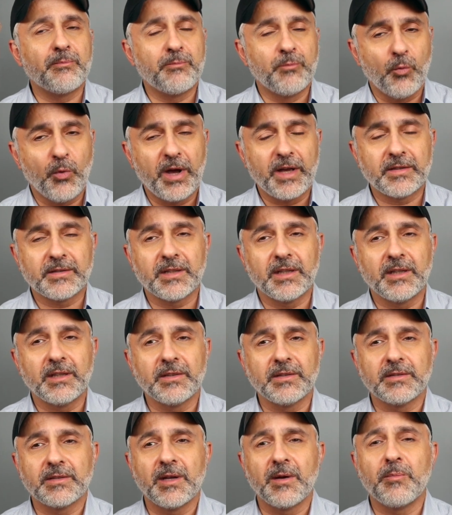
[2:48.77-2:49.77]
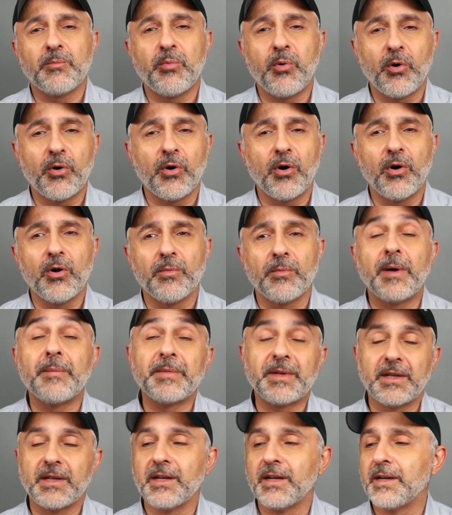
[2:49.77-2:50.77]
YSL's uh, Pour Homme, I
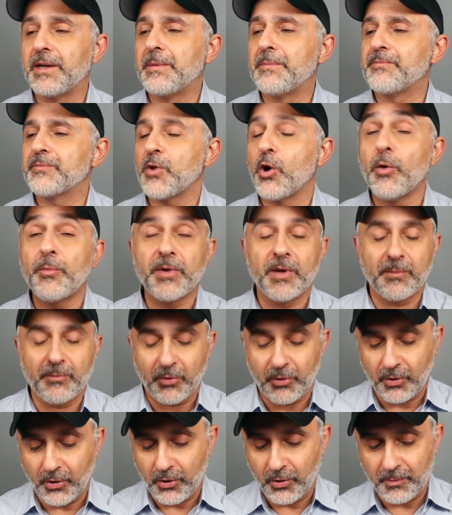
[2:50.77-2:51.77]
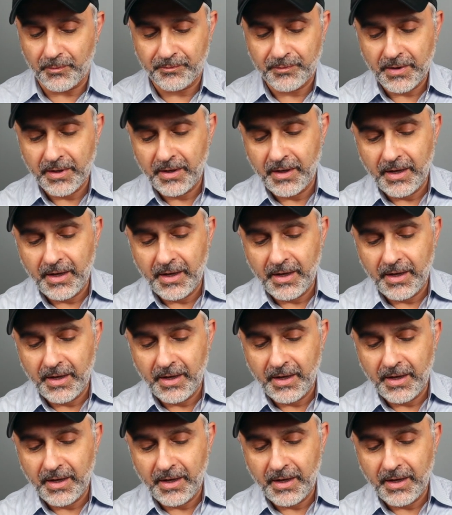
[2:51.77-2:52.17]
mean um, Opium Pour Homme.